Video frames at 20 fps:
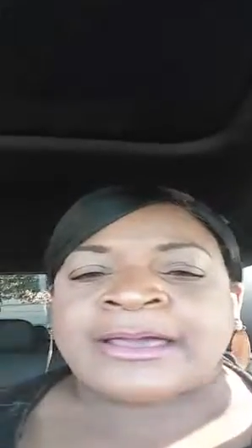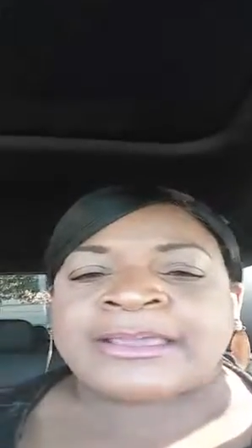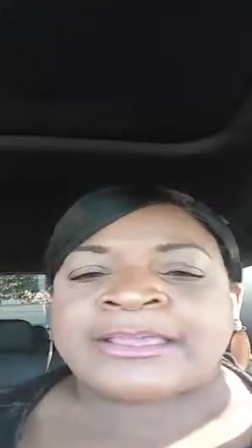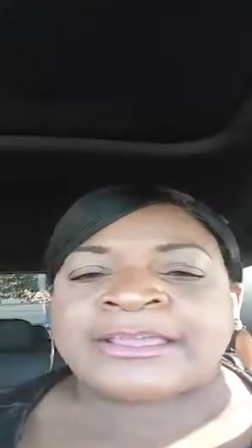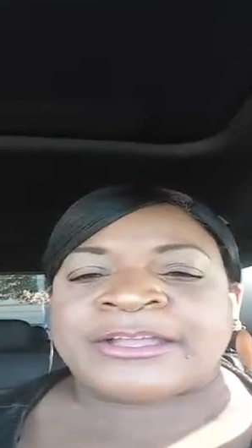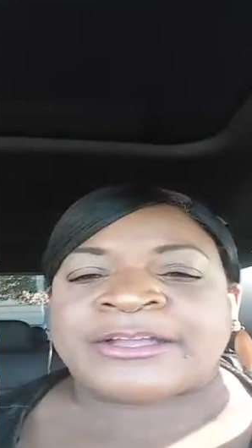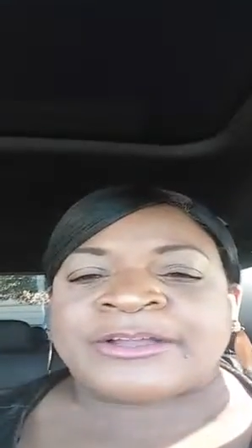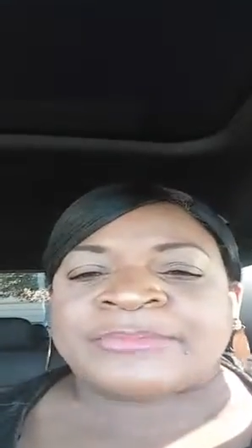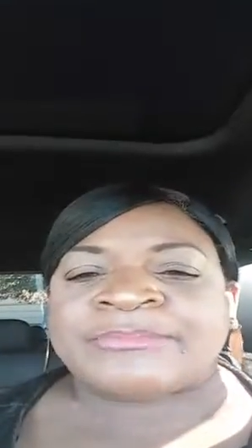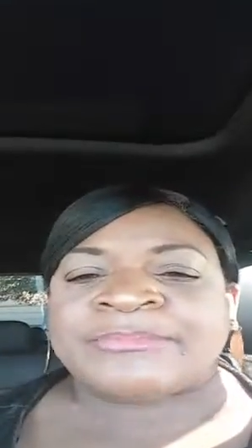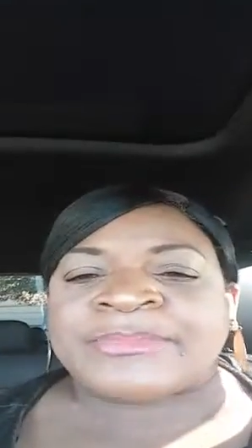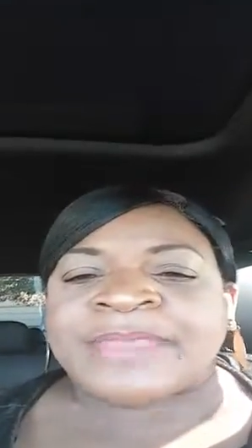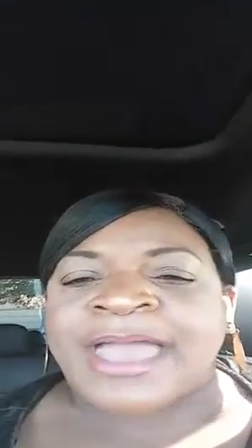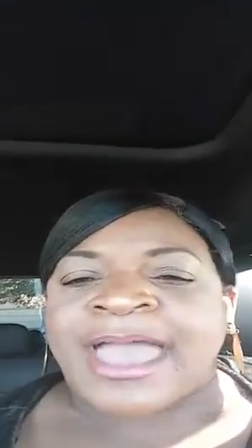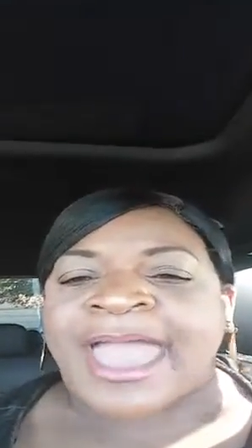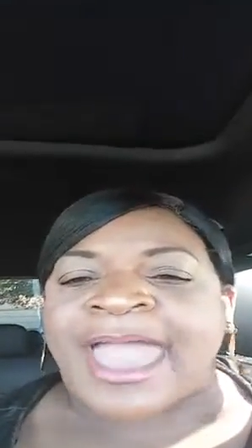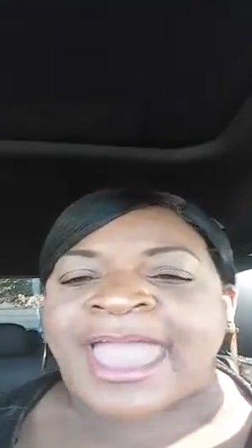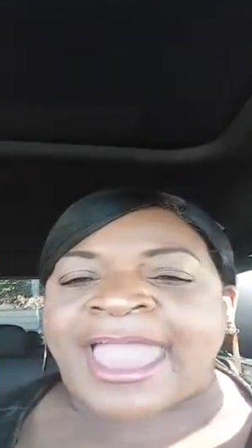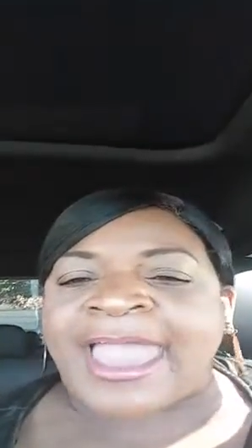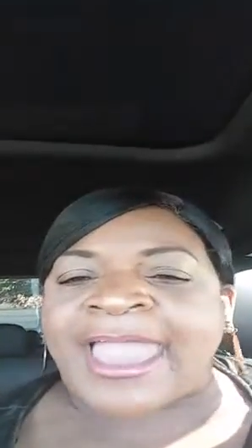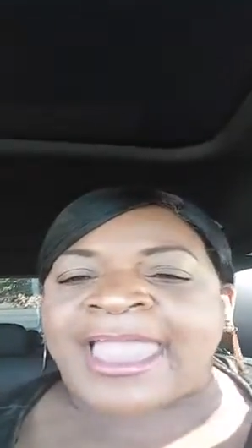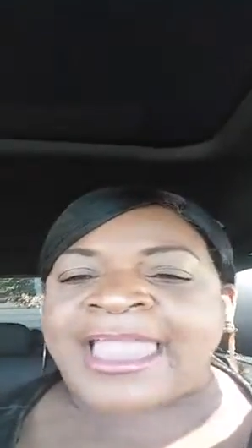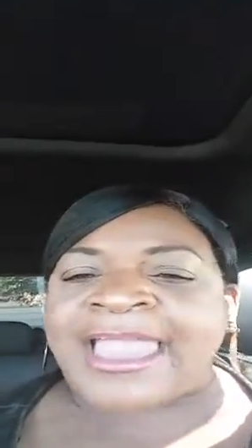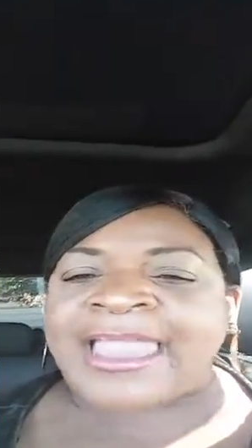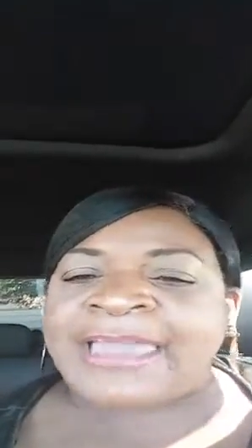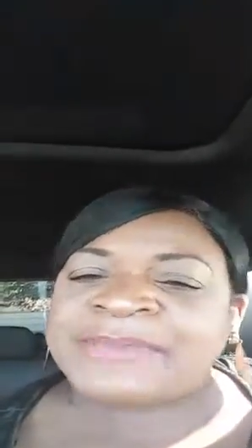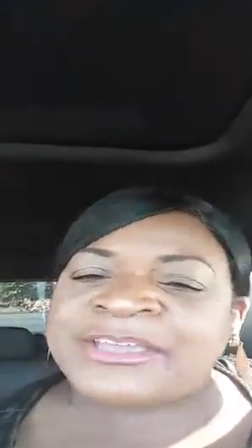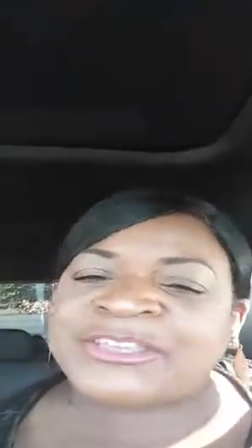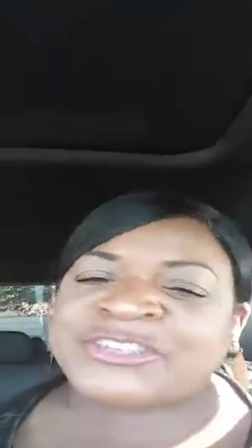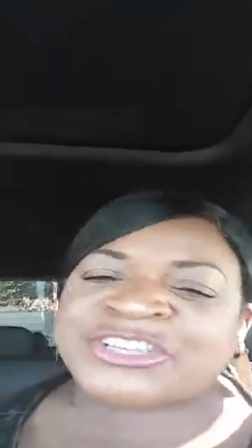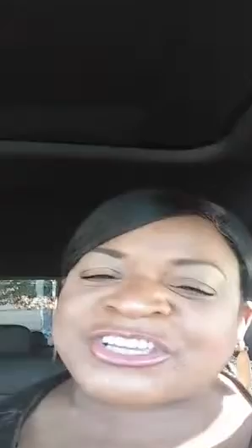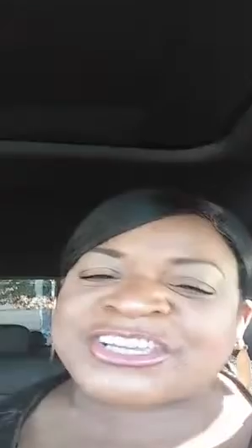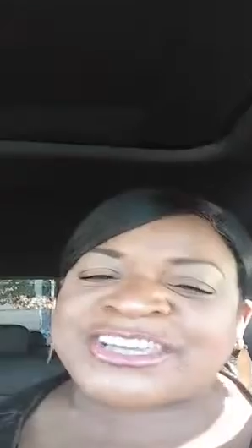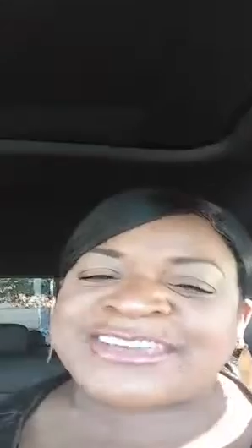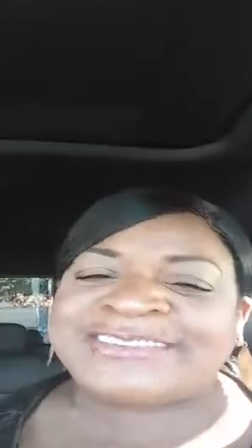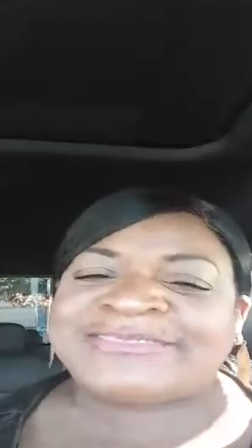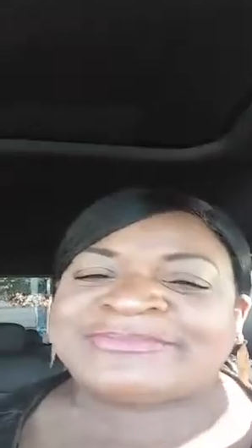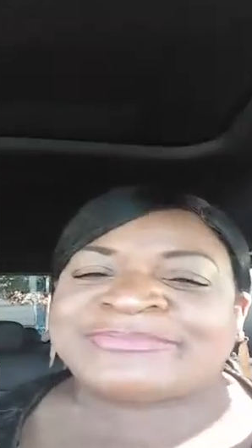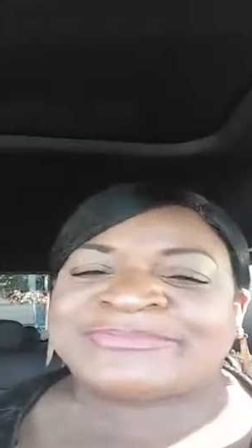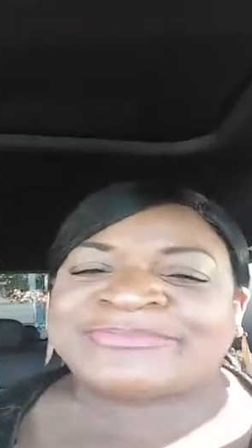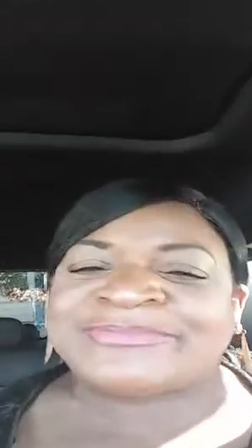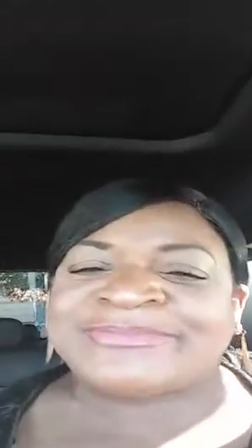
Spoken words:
here. Hey, Michigan.